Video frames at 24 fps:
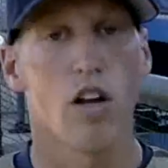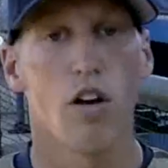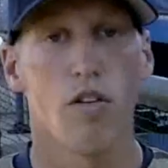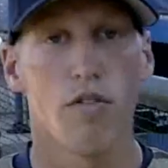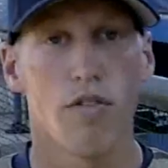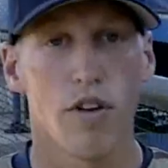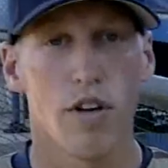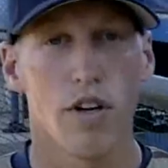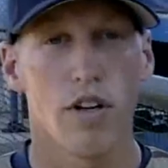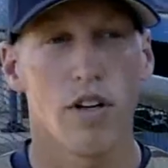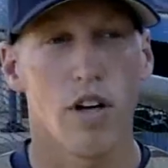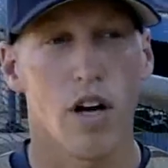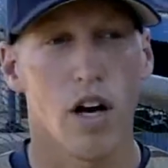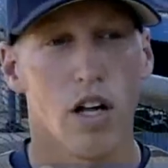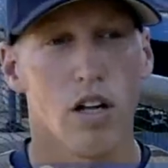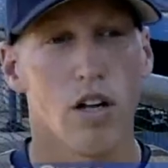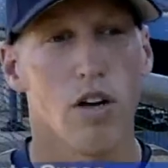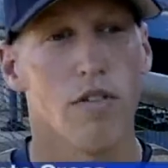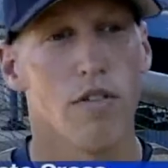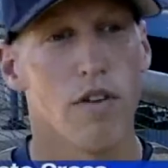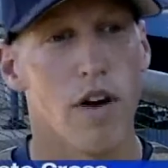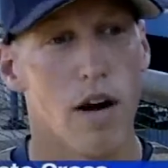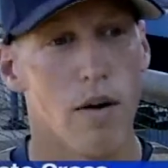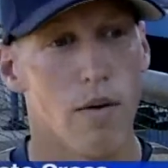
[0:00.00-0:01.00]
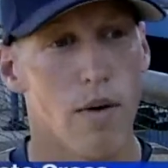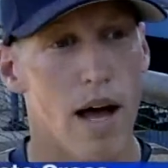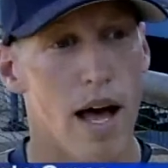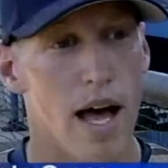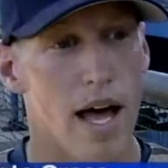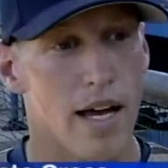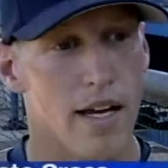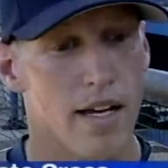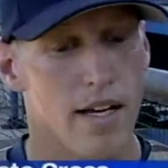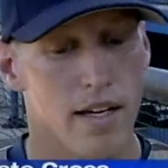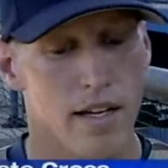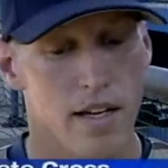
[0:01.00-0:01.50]
all over, all over
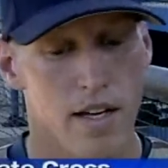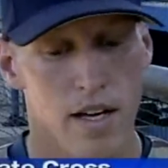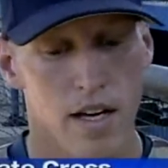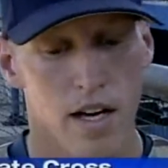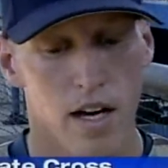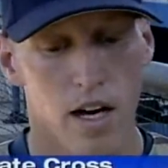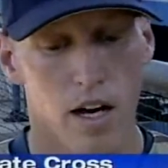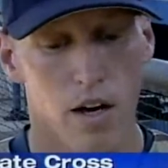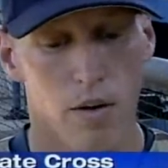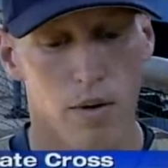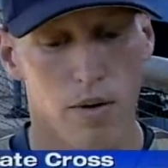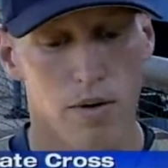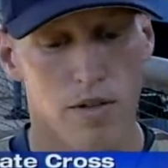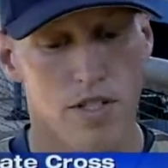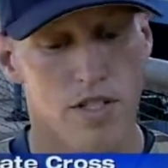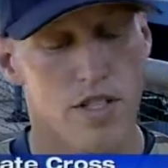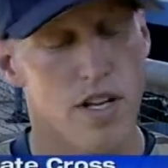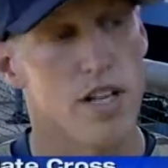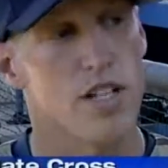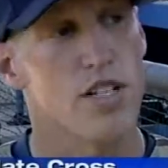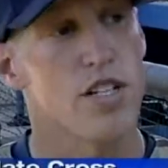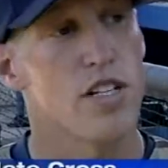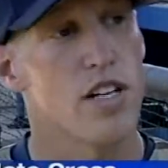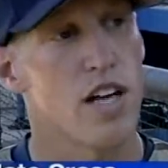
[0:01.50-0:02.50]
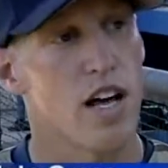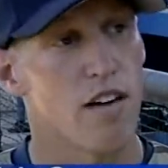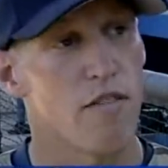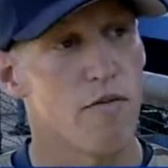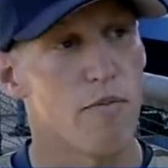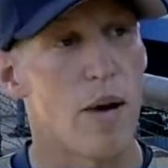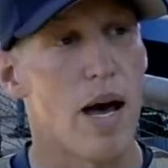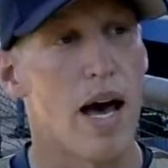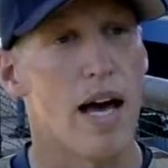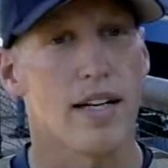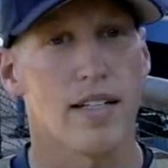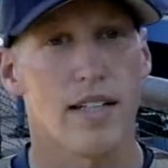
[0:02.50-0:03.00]
Iraq. Uh, we were stationed out
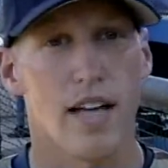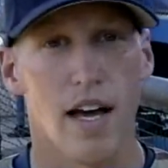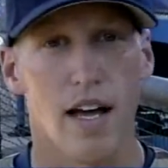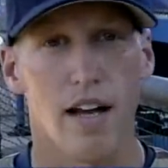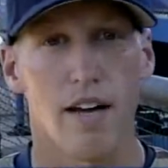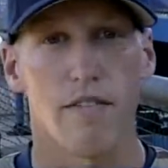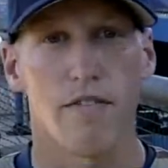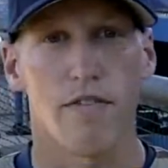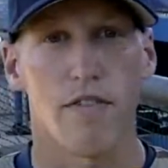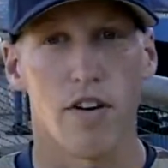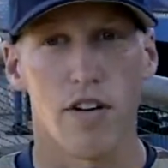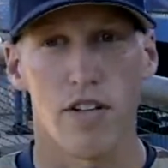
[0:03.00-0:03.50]
of Baghdad